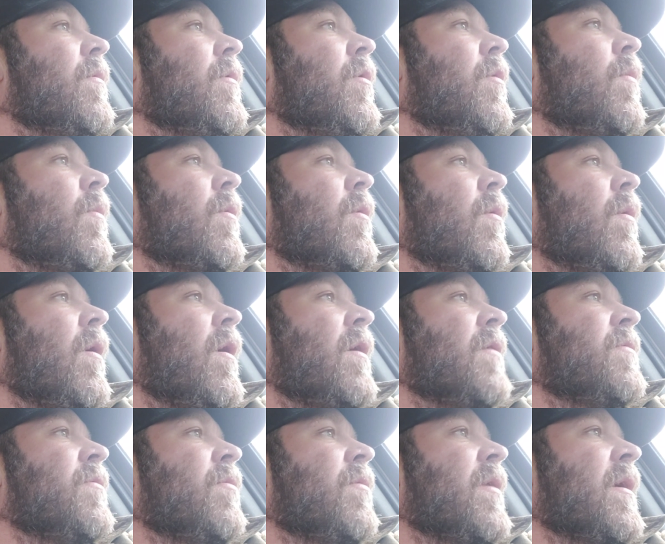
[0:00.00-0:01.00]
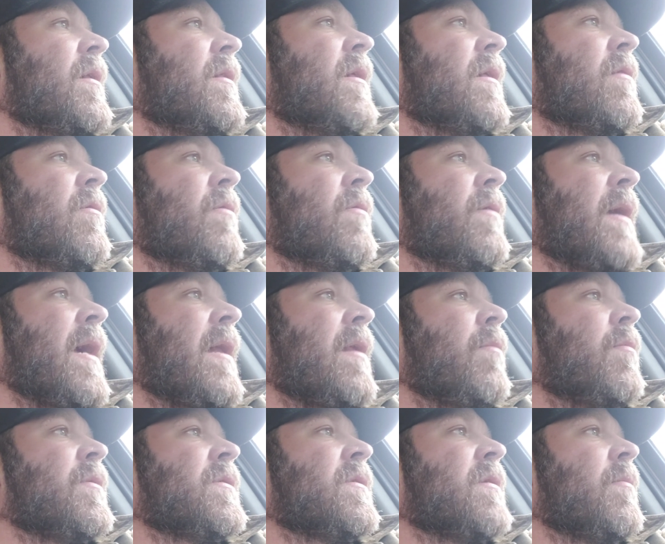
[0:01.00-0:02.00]
who will go on to think that their daddy
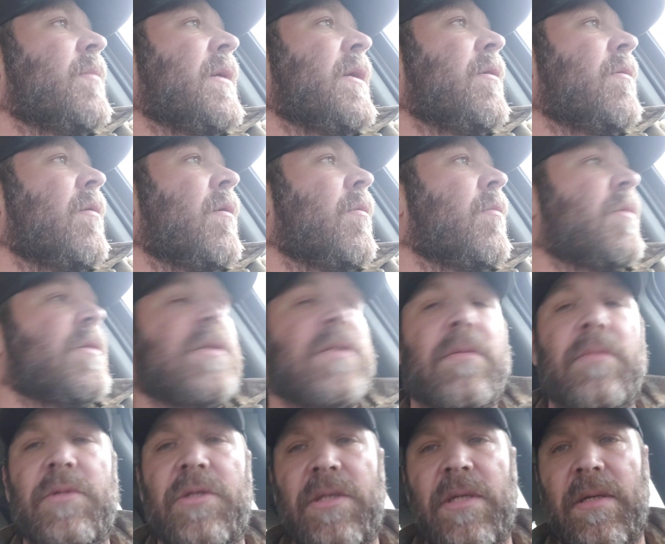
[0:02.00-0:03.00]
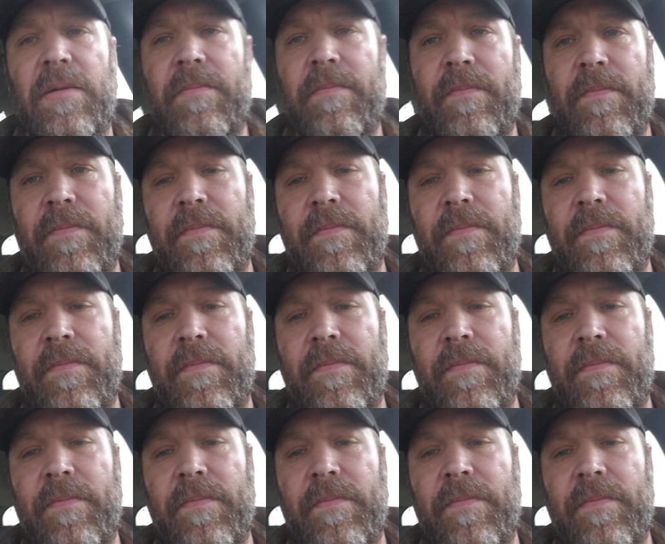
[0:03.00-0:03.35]
was some hero or some shit,